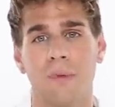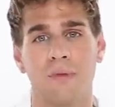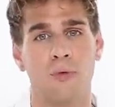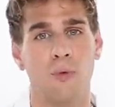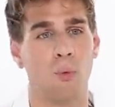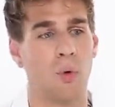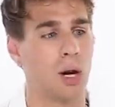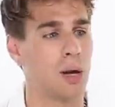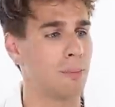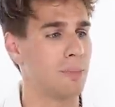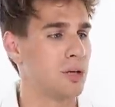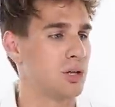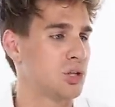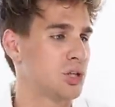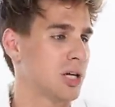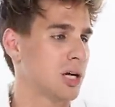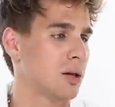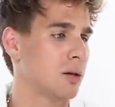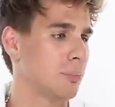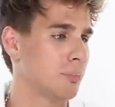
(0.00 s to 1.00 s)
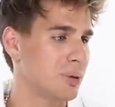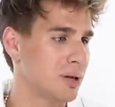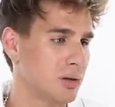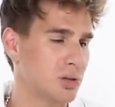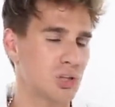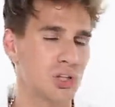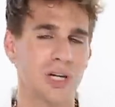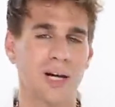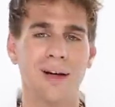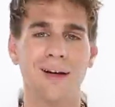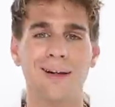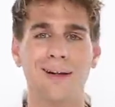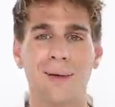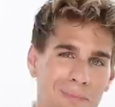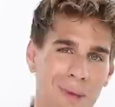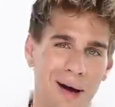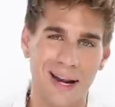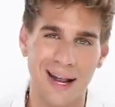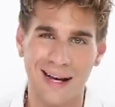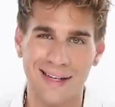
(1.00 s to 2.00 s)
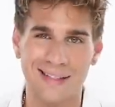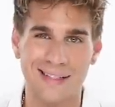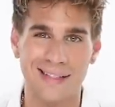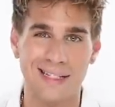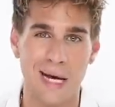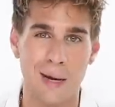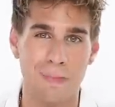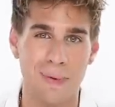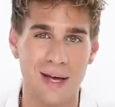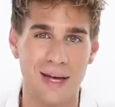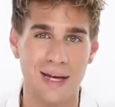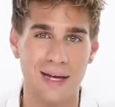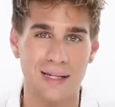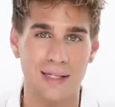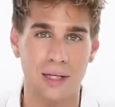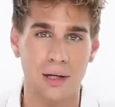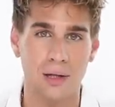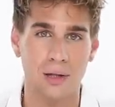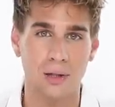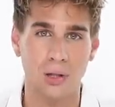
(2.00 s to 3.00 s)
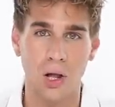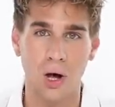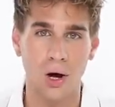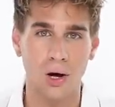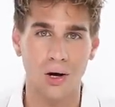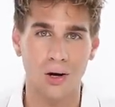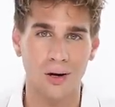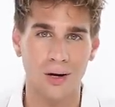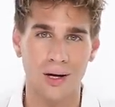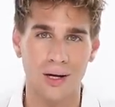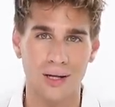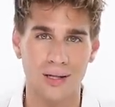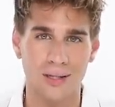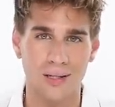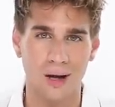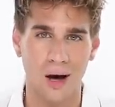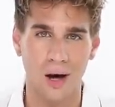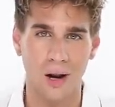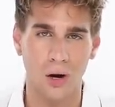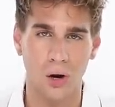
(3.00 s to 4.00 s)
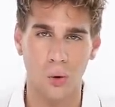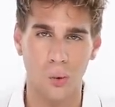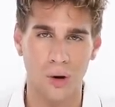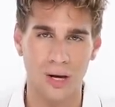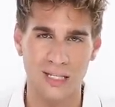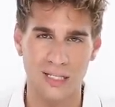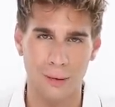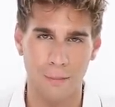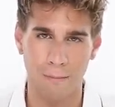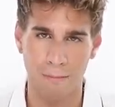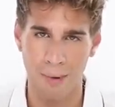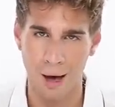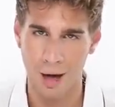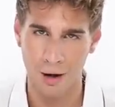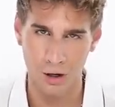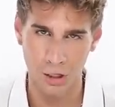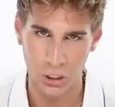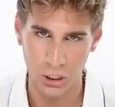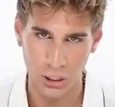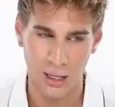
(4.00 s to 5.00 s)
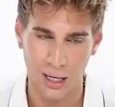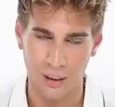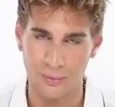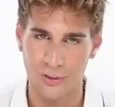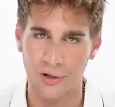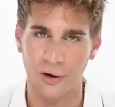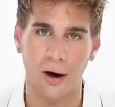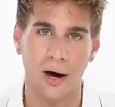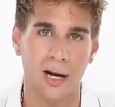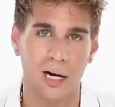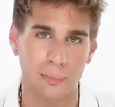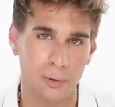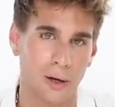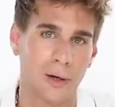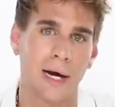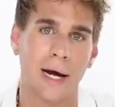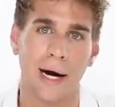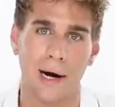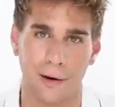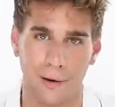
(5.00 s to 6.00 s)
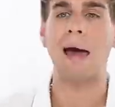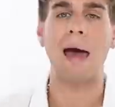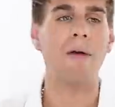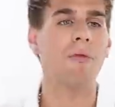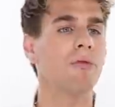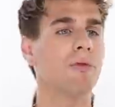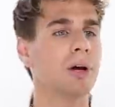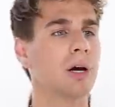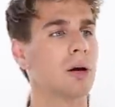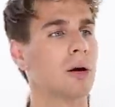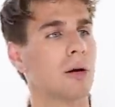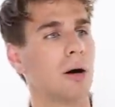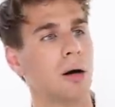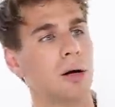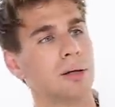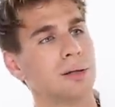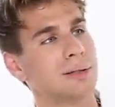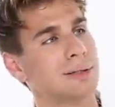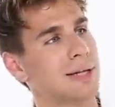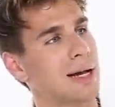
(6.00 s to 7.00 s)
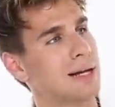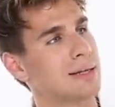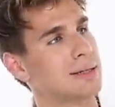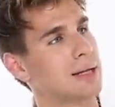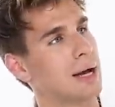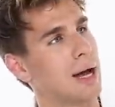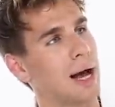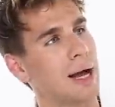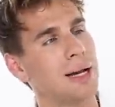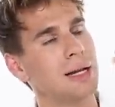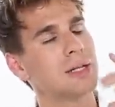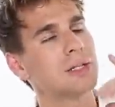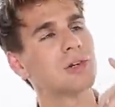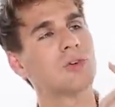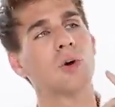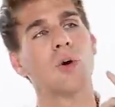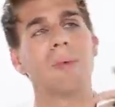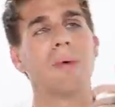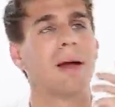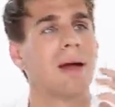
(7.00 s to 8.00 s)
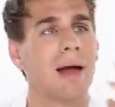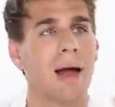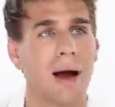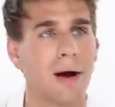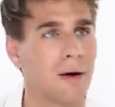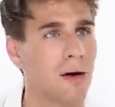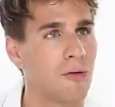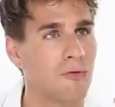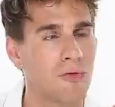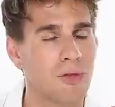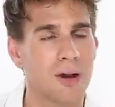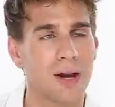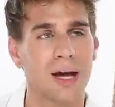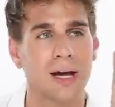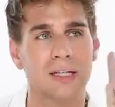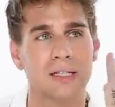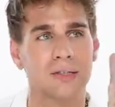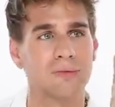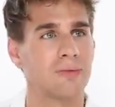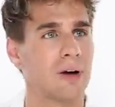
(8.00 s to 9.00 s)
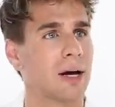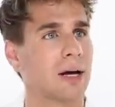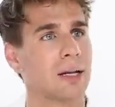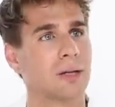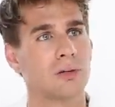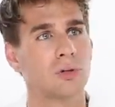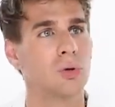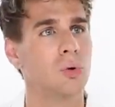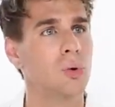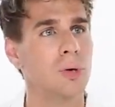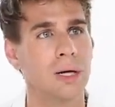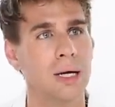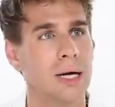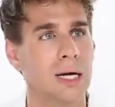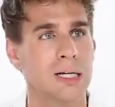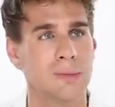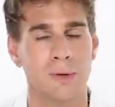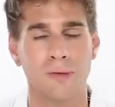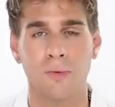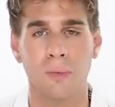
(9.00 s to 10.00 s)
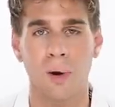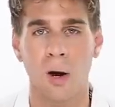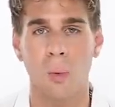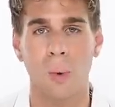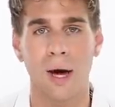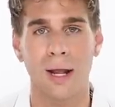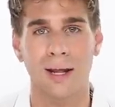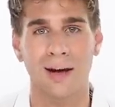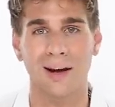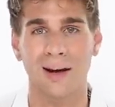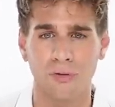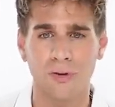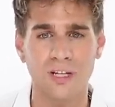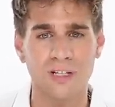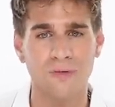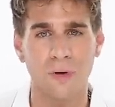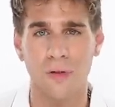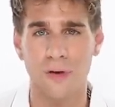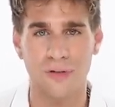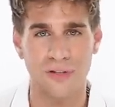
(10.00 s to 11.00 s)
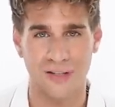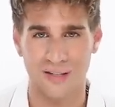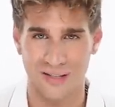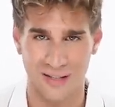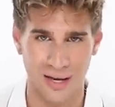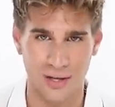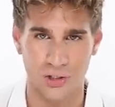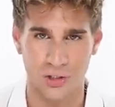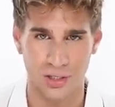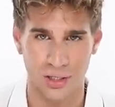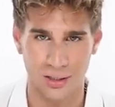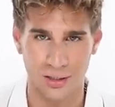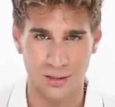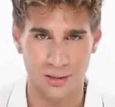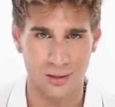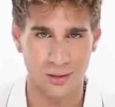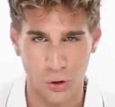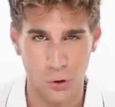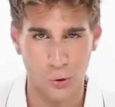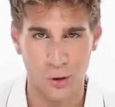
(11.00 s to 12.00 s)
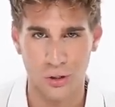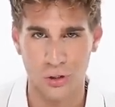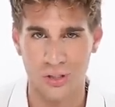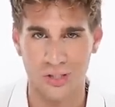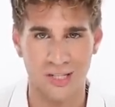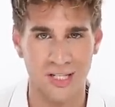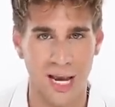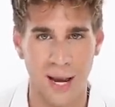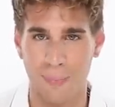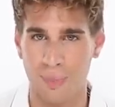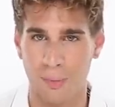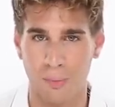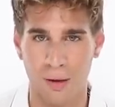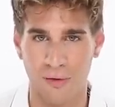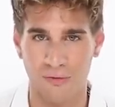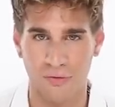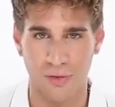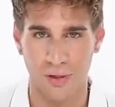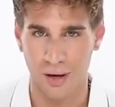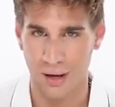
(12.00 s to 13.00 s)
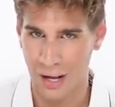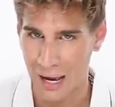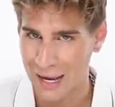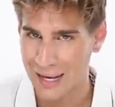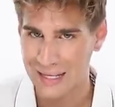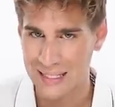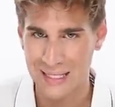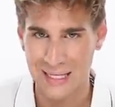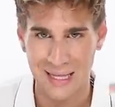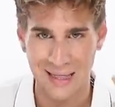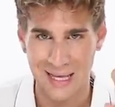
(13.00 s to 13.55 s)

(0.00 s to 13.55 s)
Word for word: If you wanna be chill, be chill. My next tip is longer is not always better. And I'm talking about hair. Every girl says, I need to grow my hair out for the next two years before my wedding. First of all, there's extensions. You can just tape them in for the night.